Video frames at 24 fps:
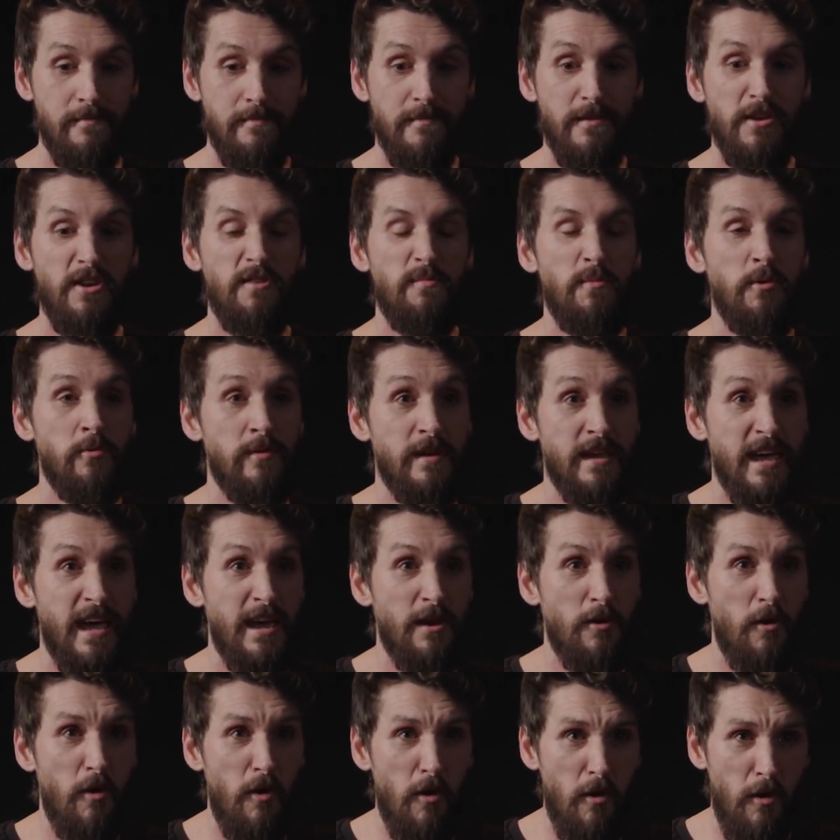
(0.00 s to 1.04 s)

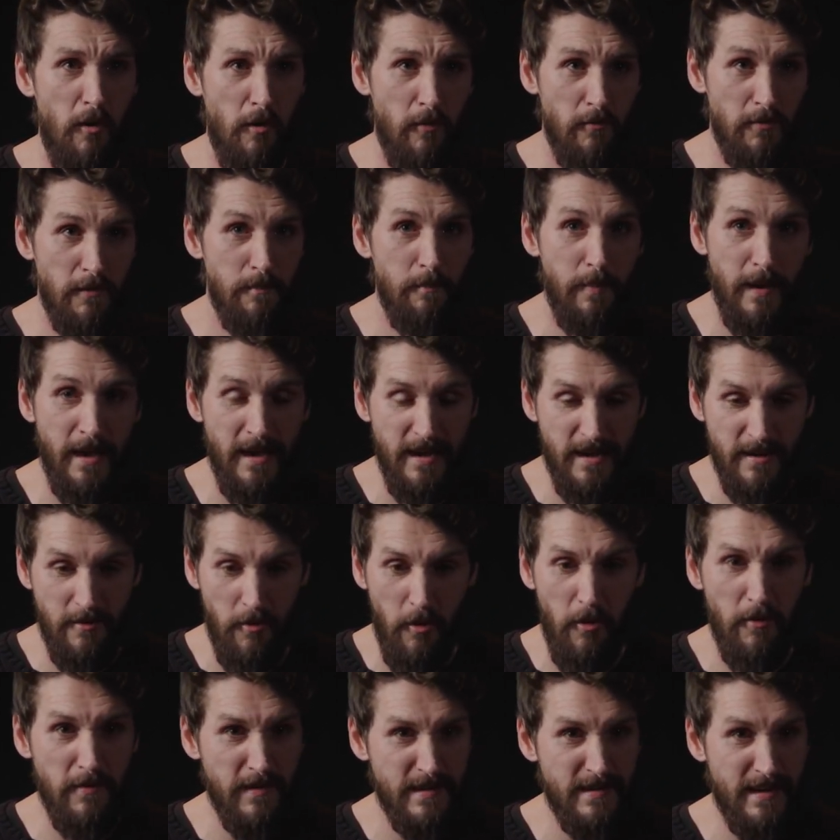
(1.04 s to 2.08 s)
communicate all the pain,
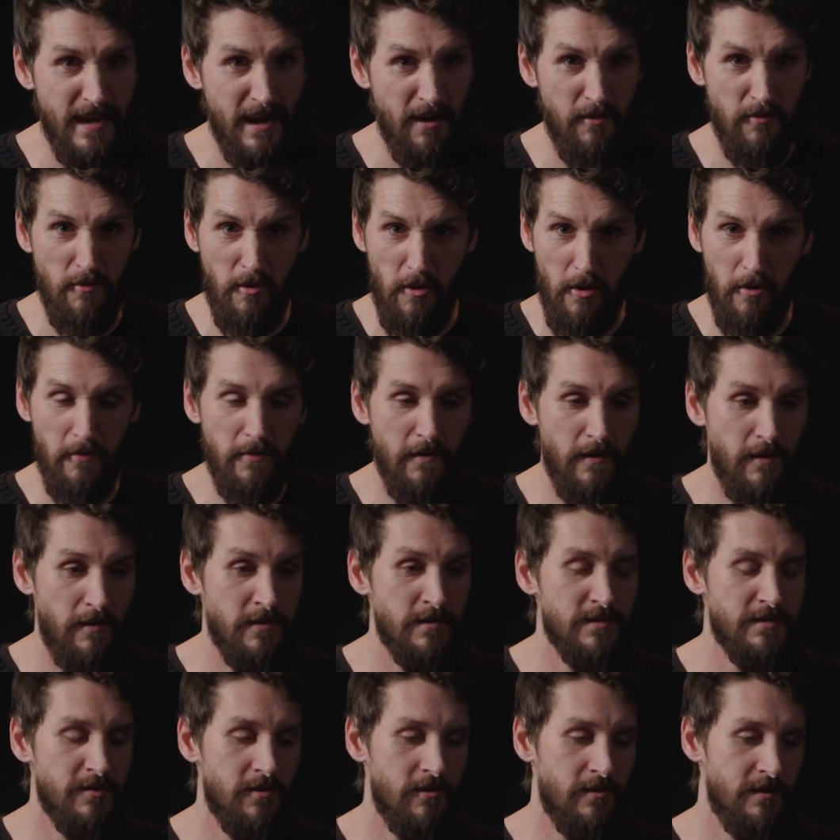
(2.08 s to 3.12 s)
all the doubt, all the
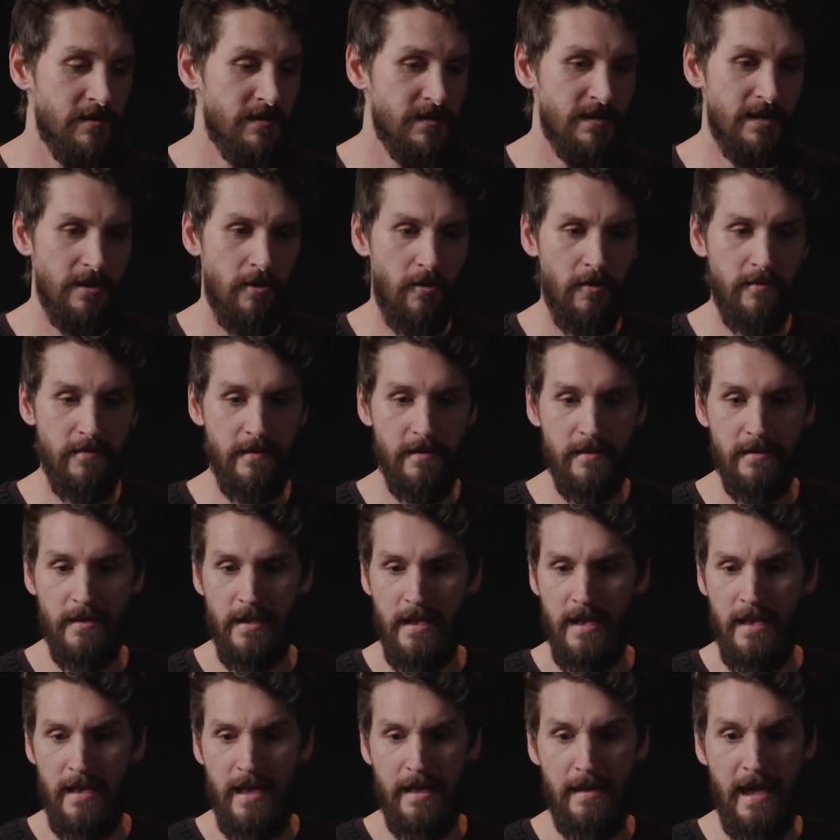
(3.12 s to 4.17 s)
uncertainty, all the
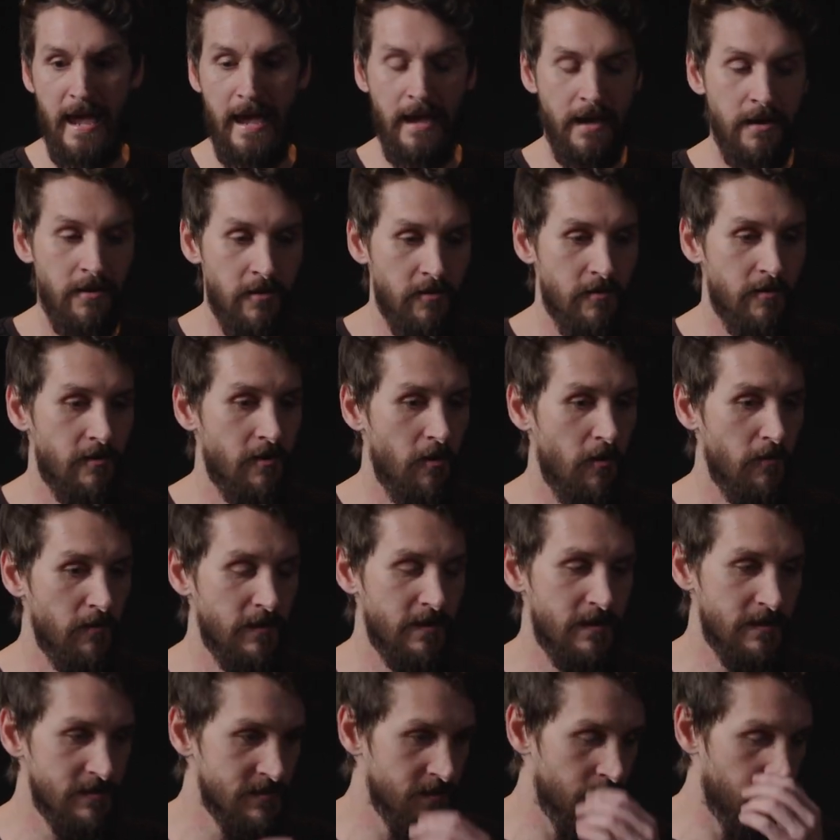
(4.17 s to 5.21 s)
anger, all the
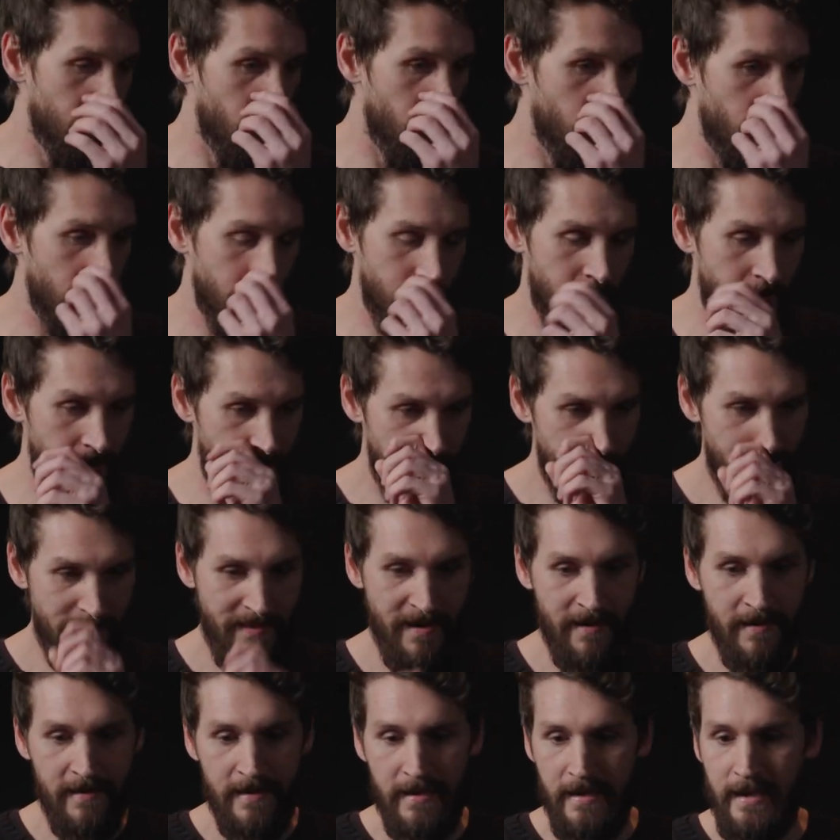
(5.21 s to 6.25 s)
disappointment.
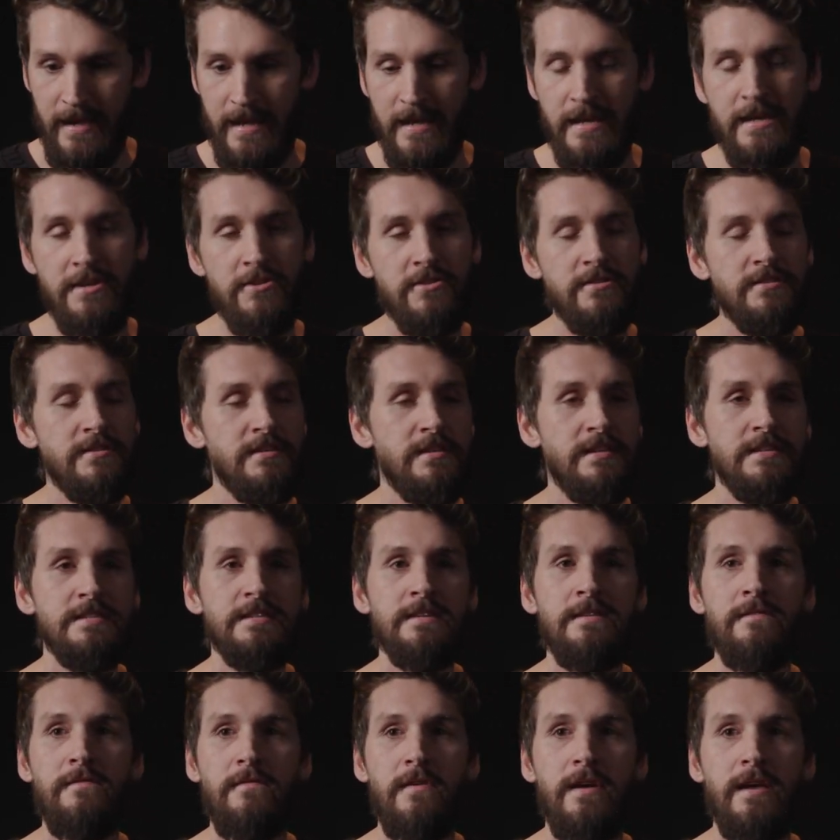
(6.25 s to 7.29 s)
And he just
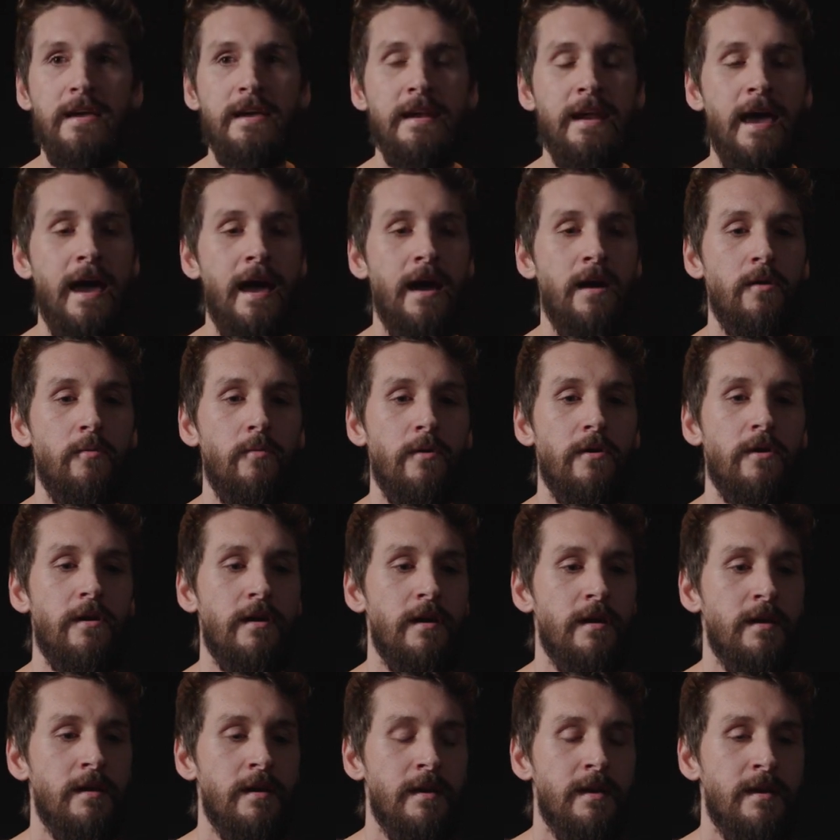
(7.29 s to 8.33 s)
listened for like an hour.
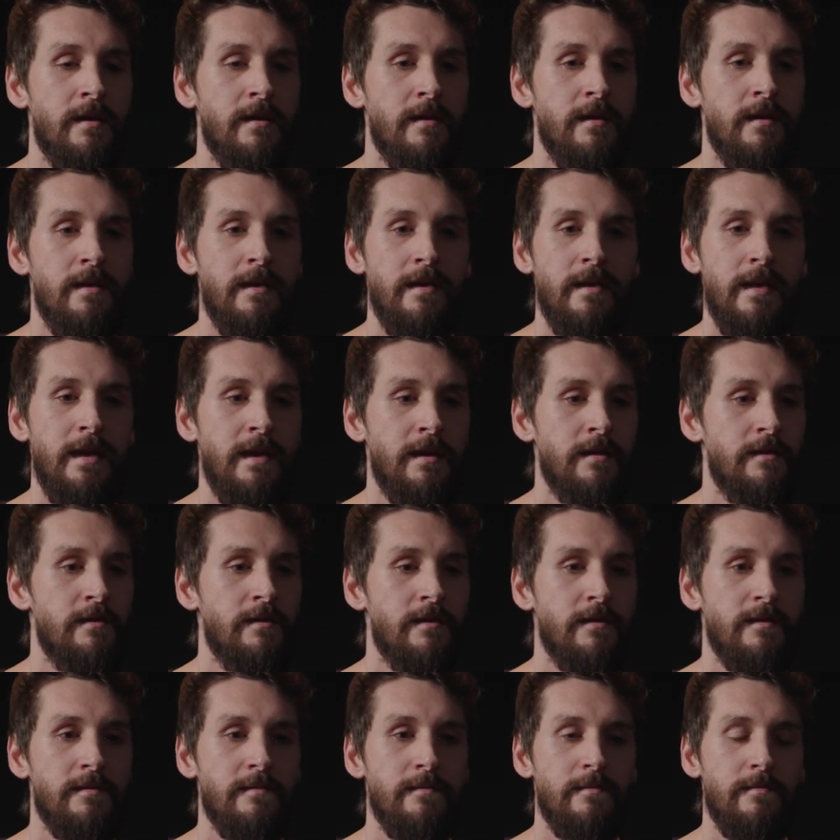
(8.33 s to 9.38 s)
And
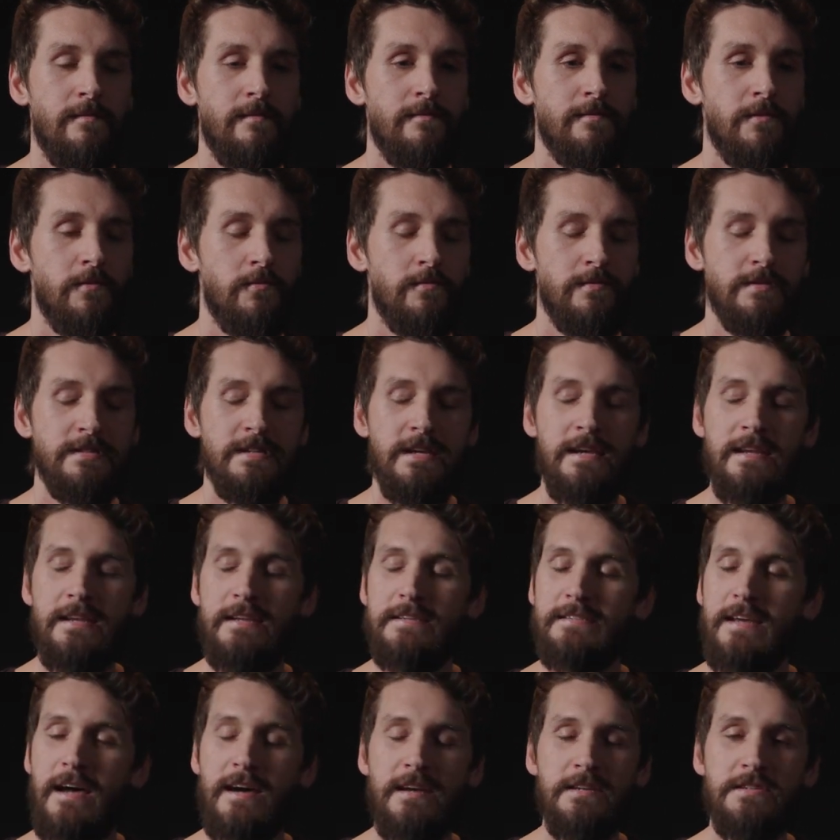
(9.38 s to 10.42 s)
towards the end, his
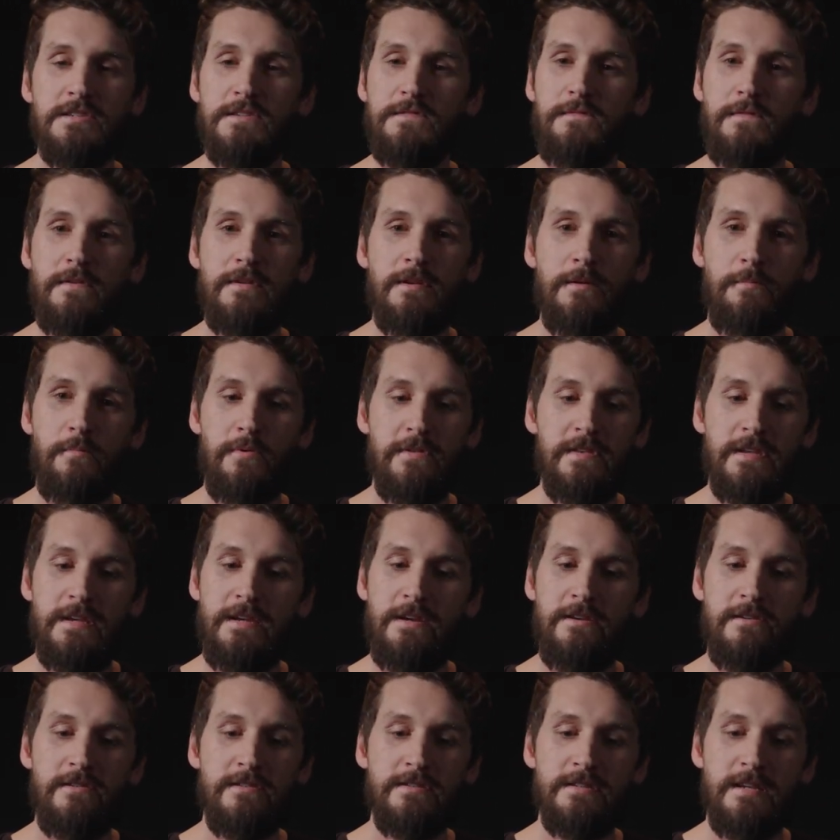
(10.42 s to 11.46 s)
eyes just filled up with
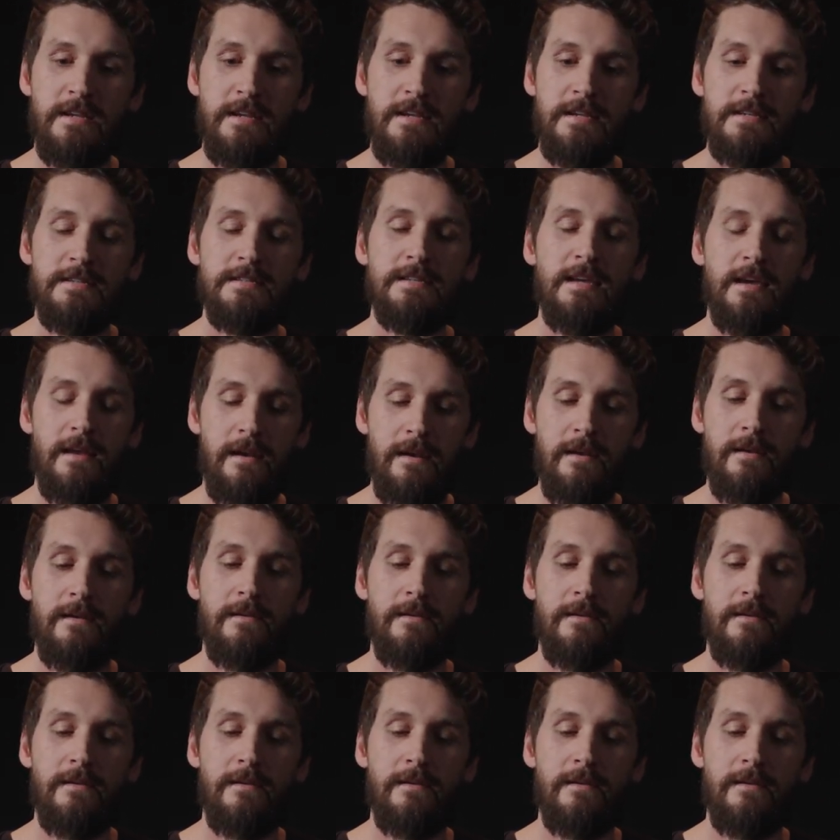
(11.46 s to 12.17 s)
tears, and he said,